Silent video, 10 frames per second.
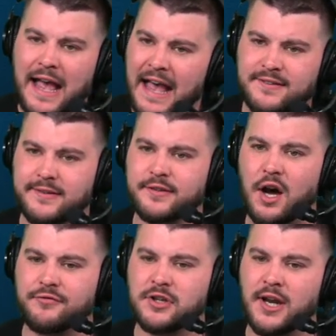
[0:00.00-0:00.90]
asses
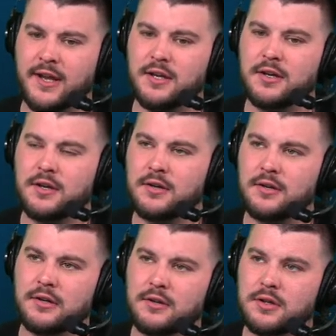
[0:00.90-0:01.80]
off tonight.
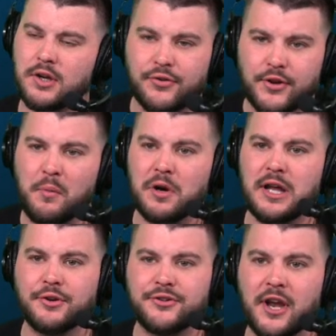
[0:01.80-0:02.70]
Can someone
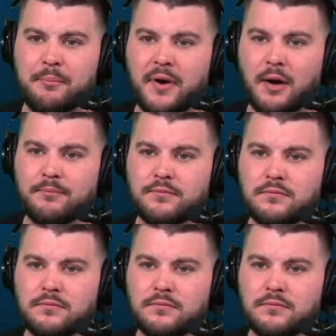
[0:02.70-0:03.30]
else step up?